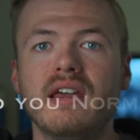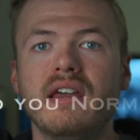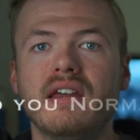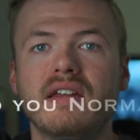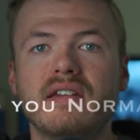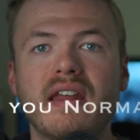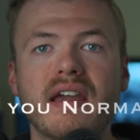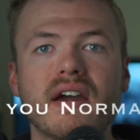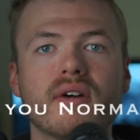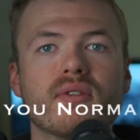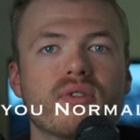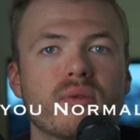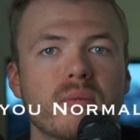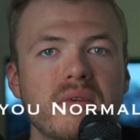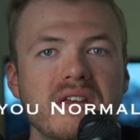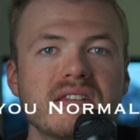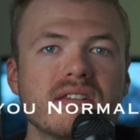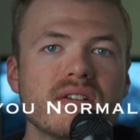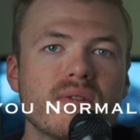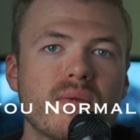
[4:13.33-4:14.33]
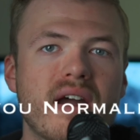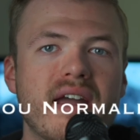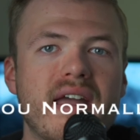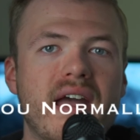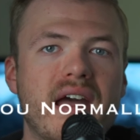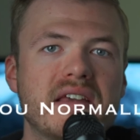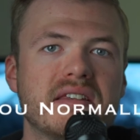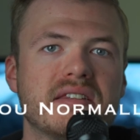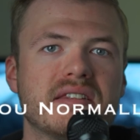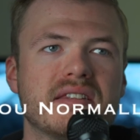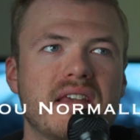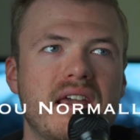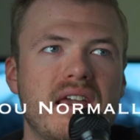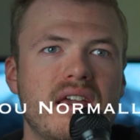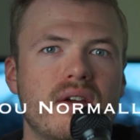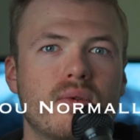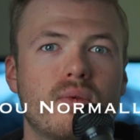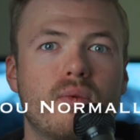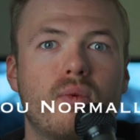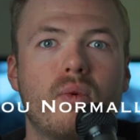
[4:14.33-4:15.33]
Now, the reason why I say
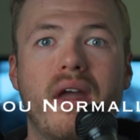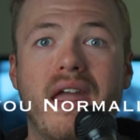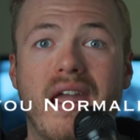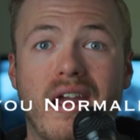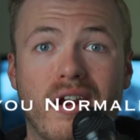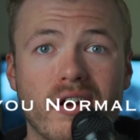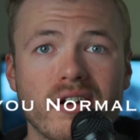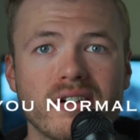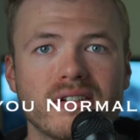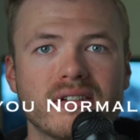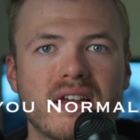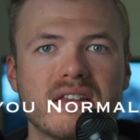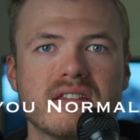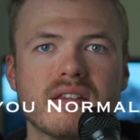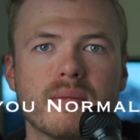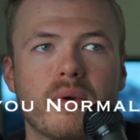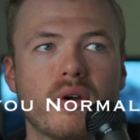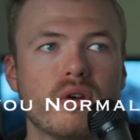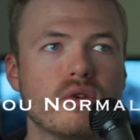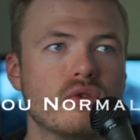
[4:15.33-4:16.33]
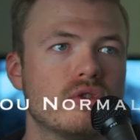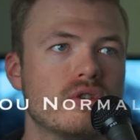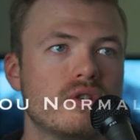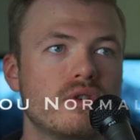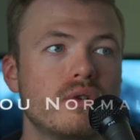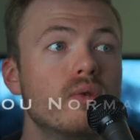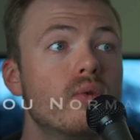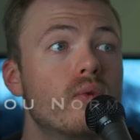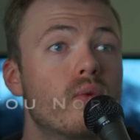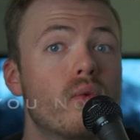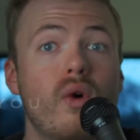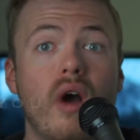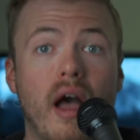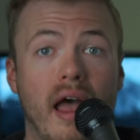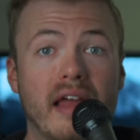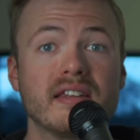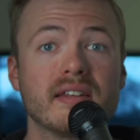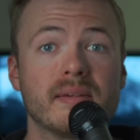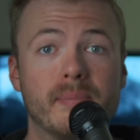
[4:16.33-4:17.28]
where as opposed to what